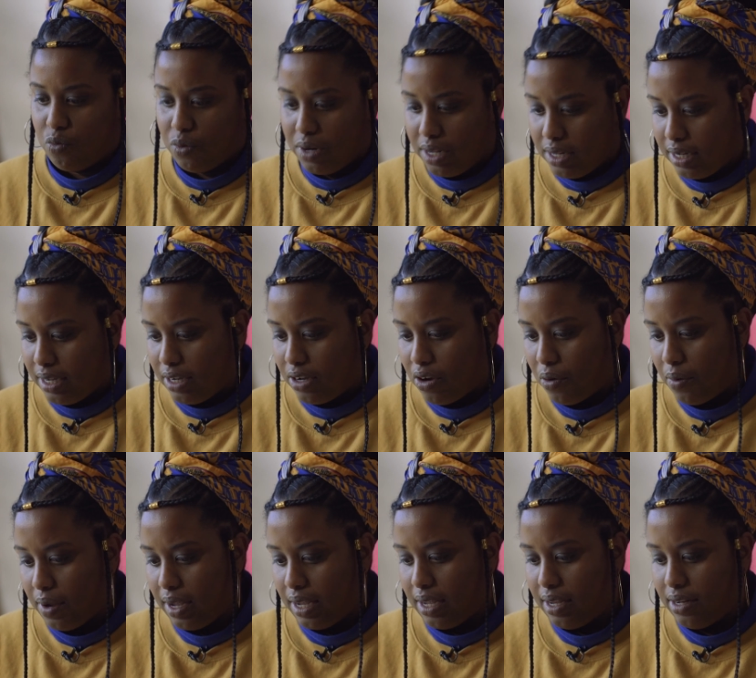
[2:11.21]
really
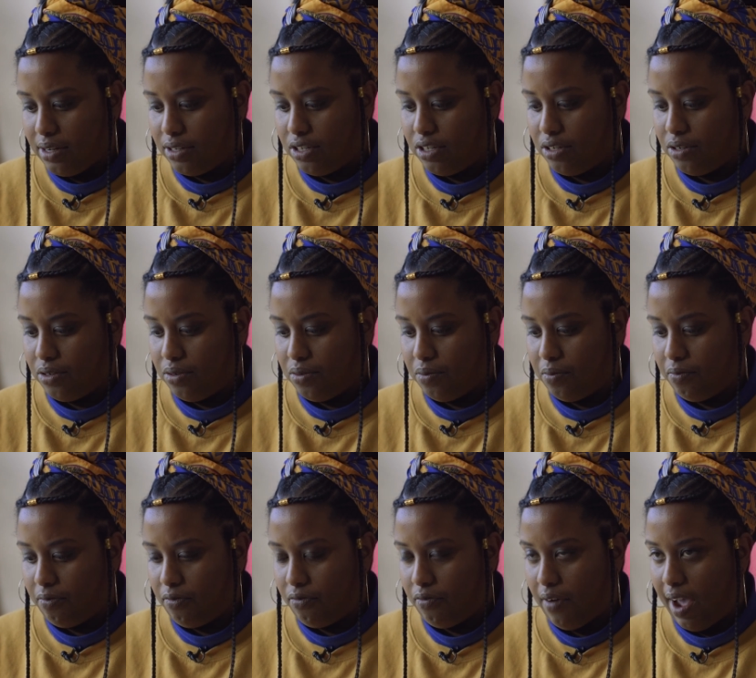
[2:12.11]
going into
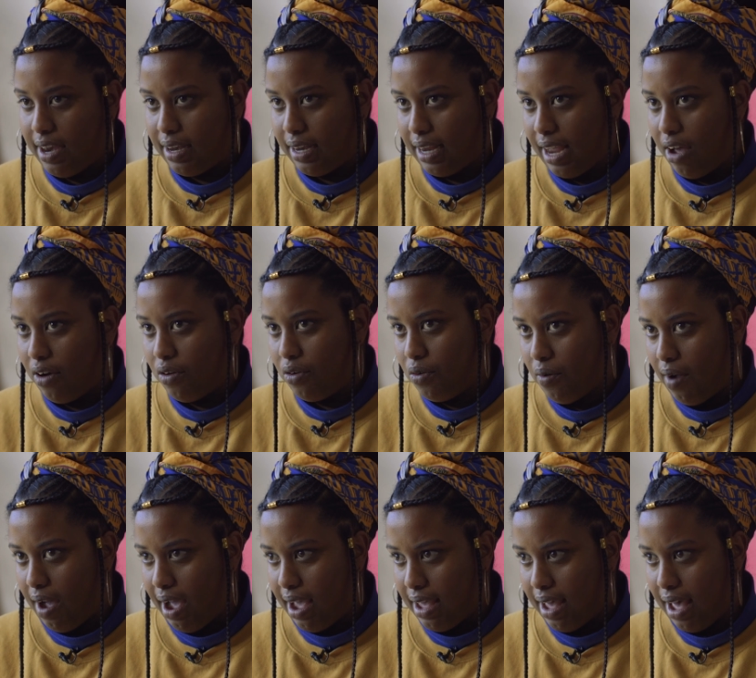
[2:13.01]
finding out who
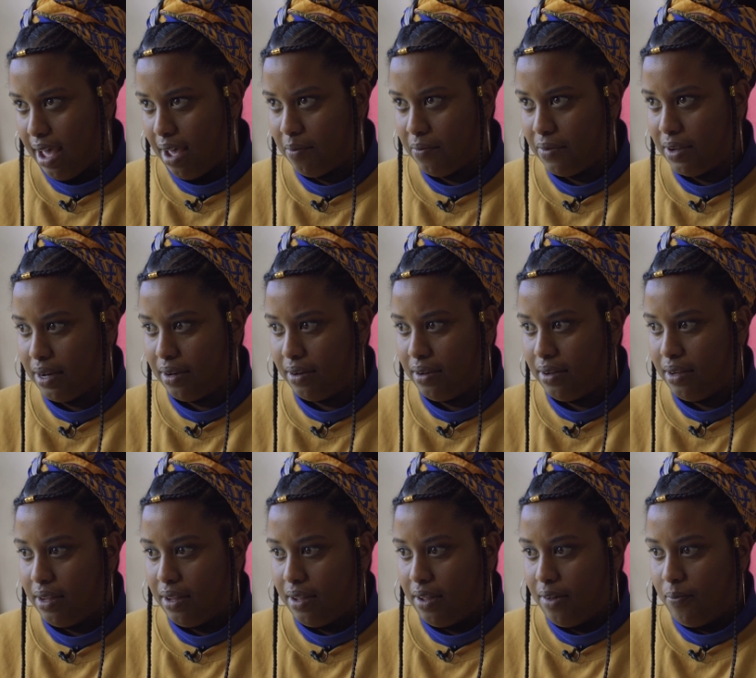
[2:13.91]
I am and
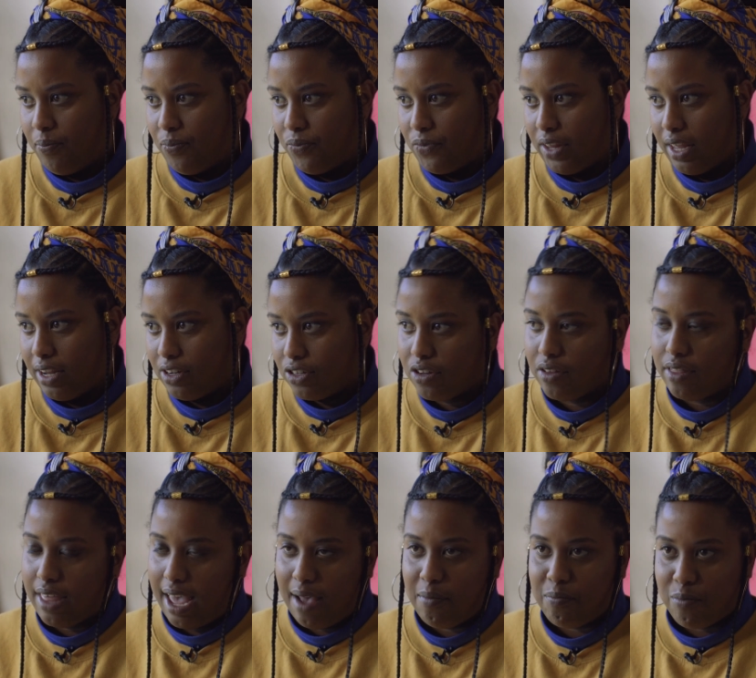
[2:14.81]
and so
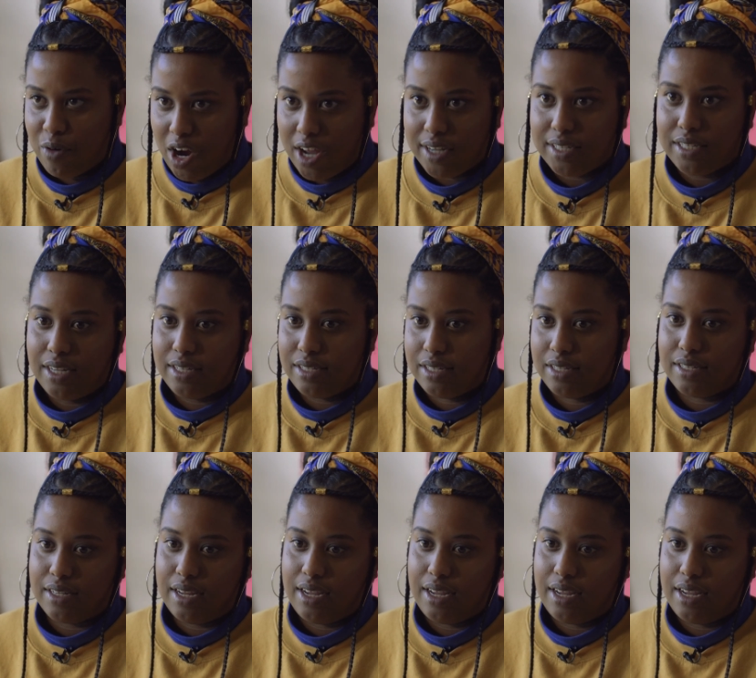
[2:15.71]
that process is